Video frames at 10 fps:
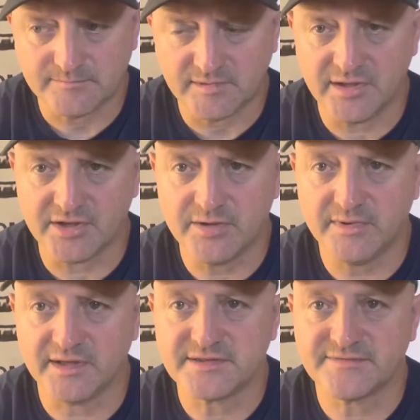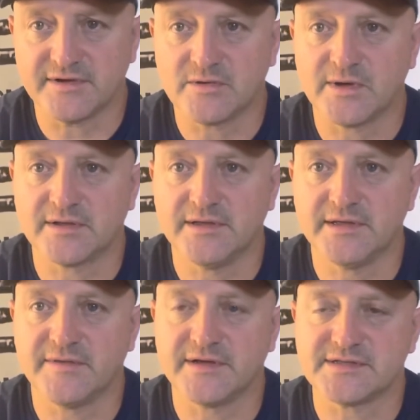it accumulates very quickly,
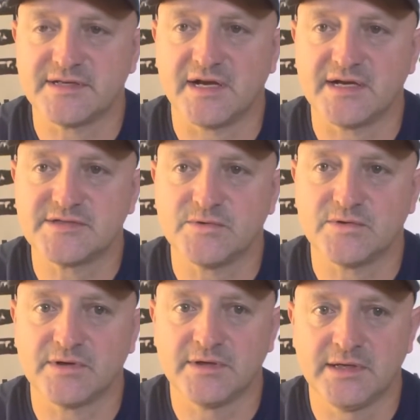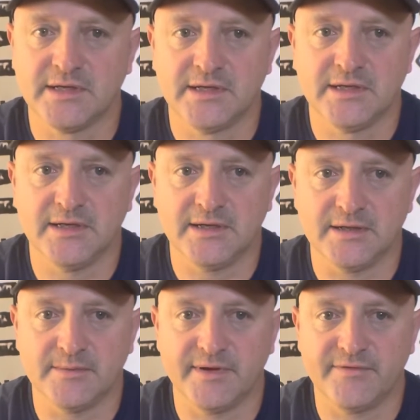and then it's an eyesore.
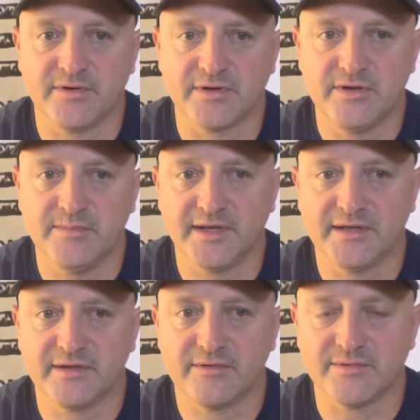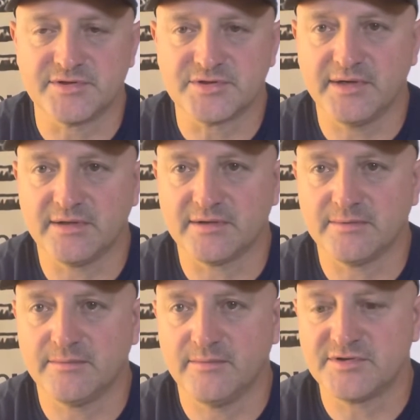If you're accumulating through a trailer,
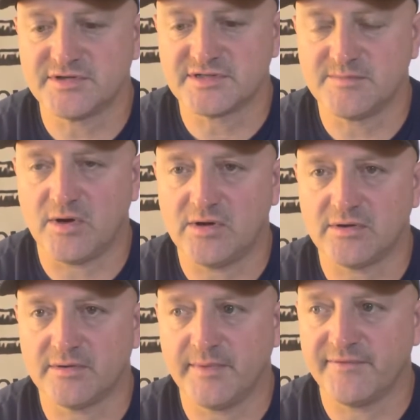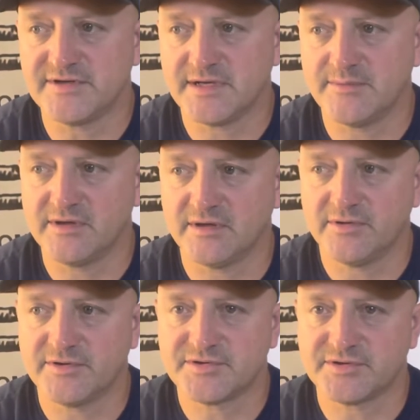which is smaller, every time you get a
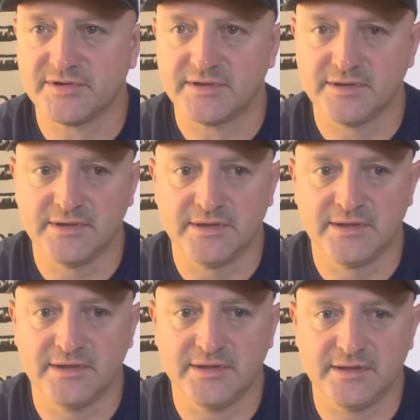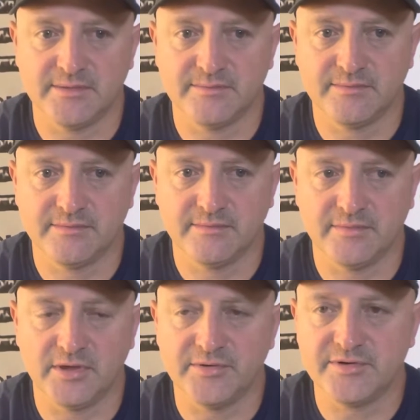loader truck
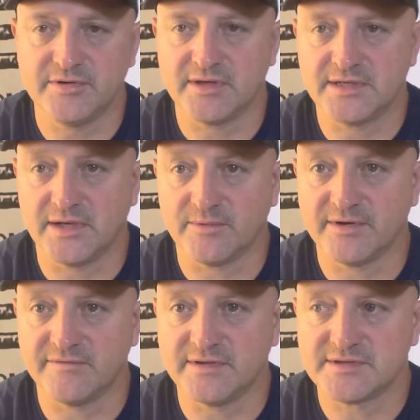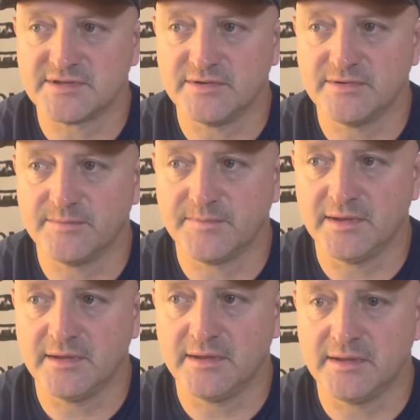load, you can get rid of it. So
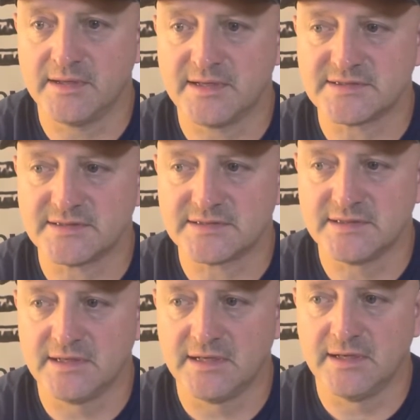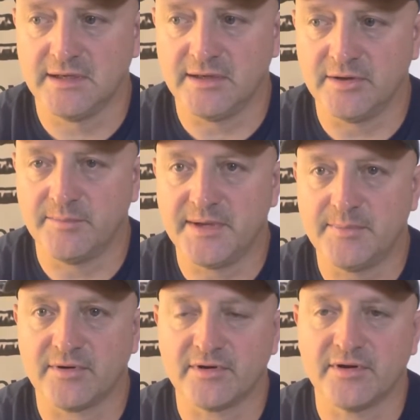it doesn't, you know,
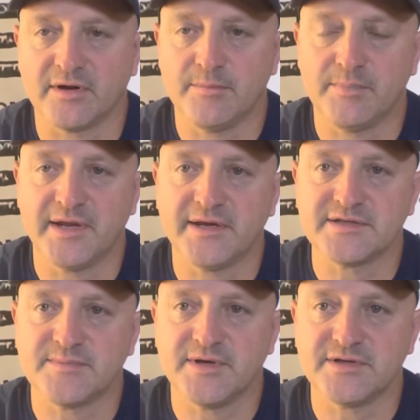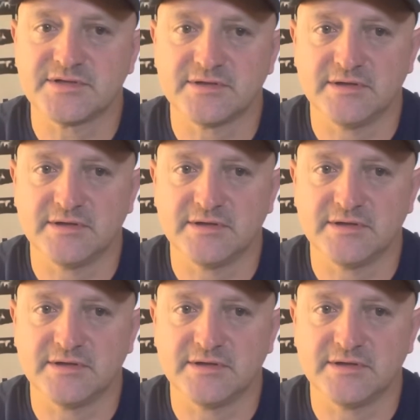people aren't going to complain as much